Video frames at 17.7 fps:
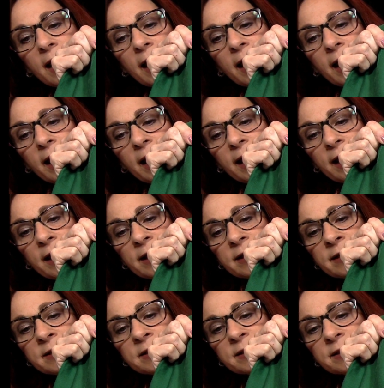
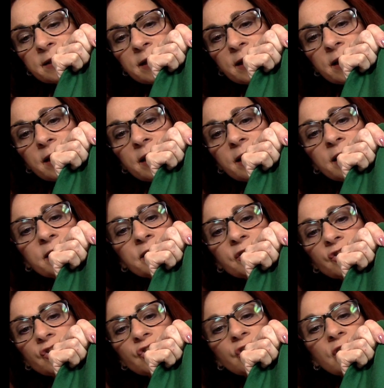And
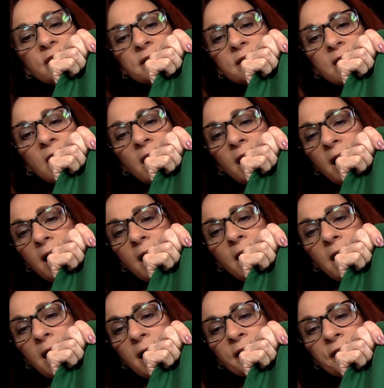it's just,
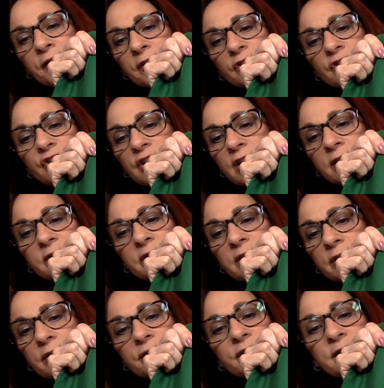I think she
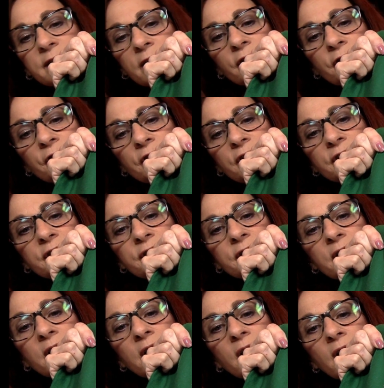outdid herself
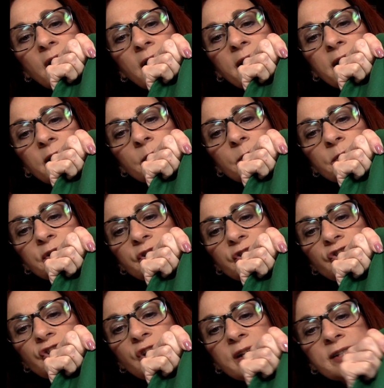this year, and it
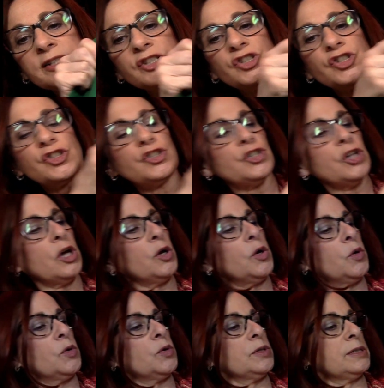was just
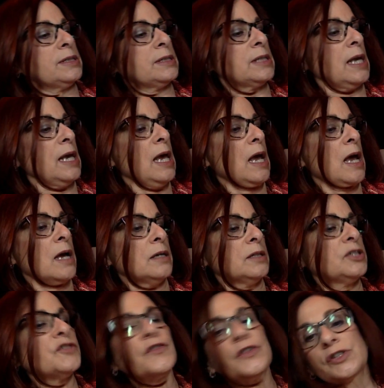shows
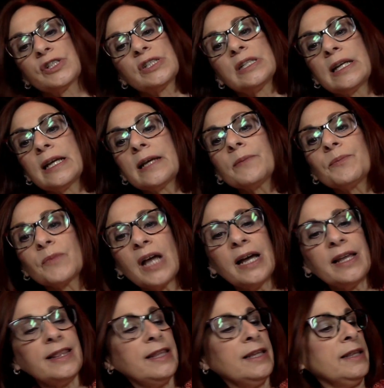diversity.
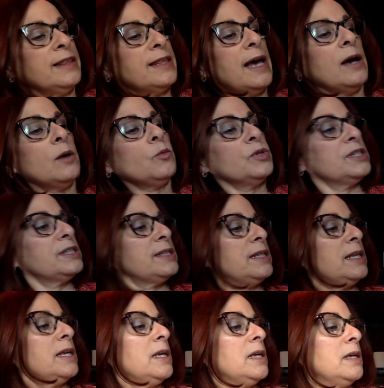I think that was
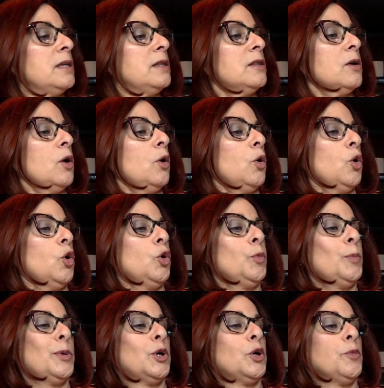the
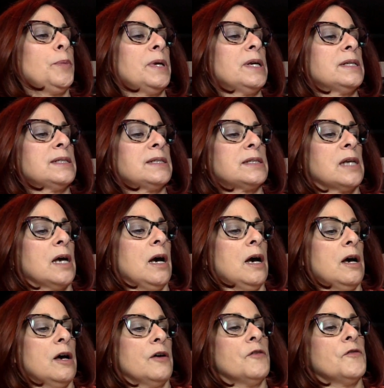whole purpose
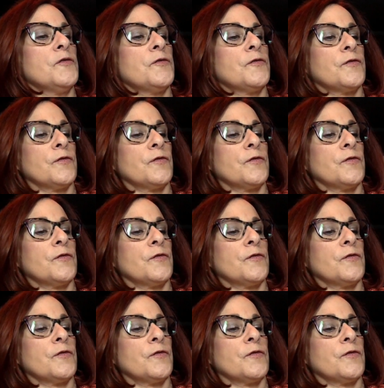of